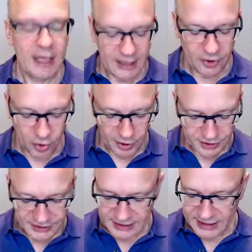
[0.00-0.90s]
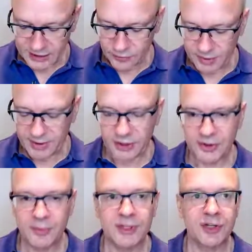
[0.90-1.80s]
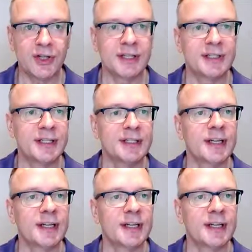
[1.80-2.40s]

And on the data ribbon, I'll zoom in so you can see this